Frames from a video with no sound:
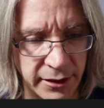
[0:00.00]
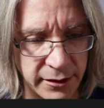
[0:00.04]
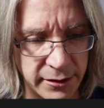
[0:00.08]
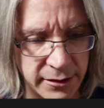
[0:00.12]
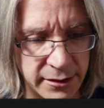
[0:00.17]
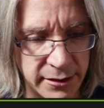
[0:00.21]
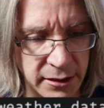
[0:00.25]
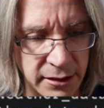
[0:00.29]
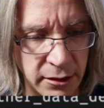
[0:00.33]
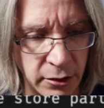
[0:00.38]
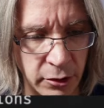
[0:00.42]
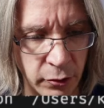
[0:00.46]

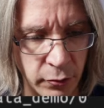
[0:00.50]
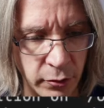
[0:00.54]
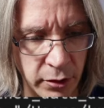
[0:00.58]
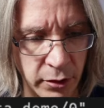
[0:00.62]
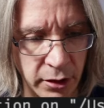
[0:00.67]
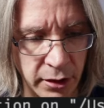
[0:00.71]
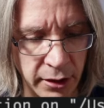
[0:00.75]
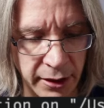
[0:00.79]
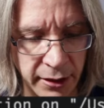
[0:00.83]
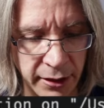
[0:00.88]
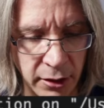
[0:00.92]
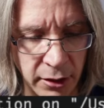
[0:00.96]
So
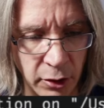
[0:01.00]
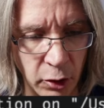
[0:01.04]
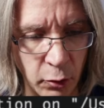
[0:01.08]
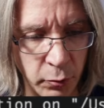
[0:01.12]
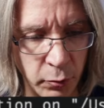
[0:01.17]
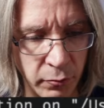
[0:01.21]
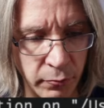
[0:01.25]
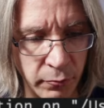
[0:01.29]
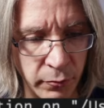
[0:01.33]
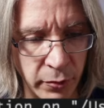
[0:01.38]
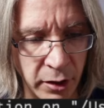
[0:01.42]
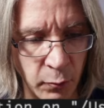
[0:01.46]
I'm going to
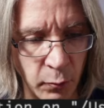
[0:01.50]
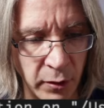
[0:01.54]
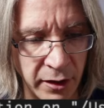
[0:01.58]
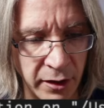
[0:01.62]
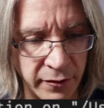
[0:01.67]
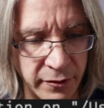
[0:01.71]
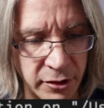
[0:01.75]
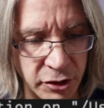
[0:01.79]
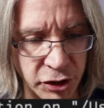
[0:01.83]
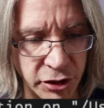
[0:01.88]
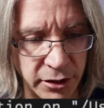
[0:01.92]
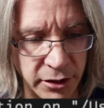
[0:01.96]
open my
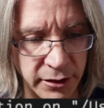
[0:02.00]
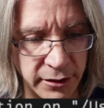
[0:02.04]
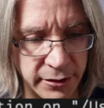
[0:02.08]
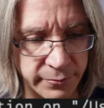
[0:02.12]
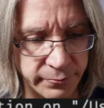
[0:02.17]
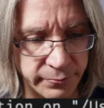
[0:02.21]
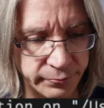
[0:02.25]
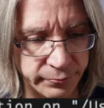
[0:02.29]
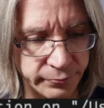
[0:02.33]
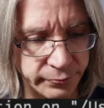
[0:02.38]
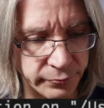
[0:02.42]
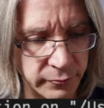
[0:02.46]
weather sheet,
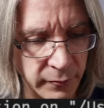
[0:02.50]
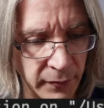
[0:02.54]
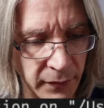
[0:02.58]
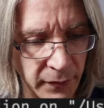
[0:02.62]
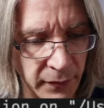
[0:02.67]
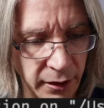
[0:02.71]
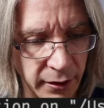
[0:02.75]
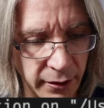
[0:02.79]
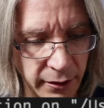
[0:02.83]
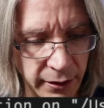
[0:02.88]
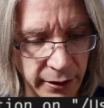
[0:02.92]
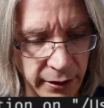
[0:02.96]

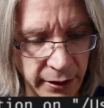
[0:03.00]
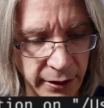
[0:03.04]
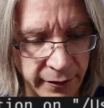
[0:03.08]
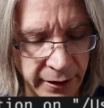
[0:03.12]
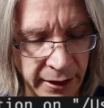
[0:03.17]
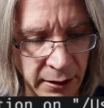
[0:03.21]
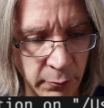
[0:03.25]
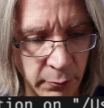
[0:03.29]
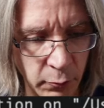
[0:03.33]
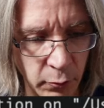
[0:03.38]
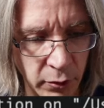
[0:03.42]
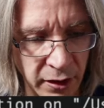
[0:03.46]
and
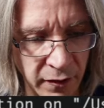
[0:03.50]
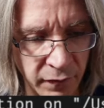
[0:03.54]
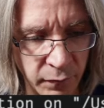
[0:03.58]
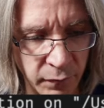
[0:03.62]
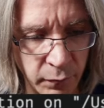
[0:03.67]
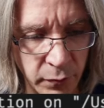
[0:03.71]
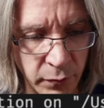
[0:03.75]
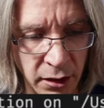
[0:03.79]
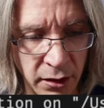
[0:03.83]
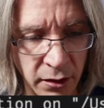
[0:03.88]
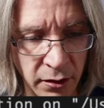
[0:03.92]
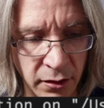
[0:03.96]
that will give
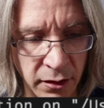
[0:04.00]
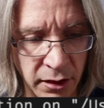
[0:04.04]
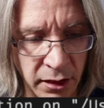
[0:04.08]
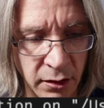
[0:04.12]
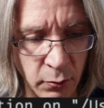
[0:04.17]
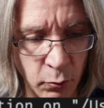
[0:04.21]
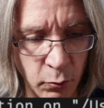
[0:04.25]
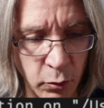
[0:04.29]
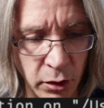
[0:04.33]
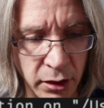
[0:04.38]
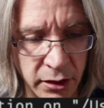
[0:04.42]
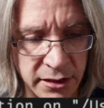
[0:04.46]
me the
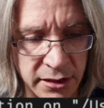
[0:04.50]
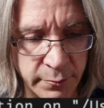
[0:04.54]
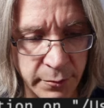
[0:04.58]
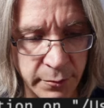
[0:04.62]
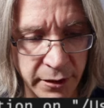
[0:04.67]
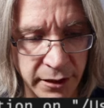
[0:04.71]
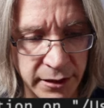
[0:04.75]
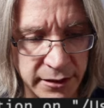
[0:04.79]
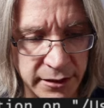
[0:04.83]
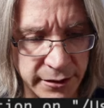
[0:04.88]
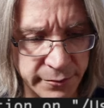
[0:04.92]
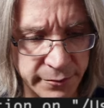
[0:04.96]

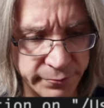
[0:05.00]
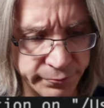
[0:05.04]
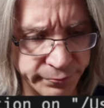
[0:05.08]
workspace.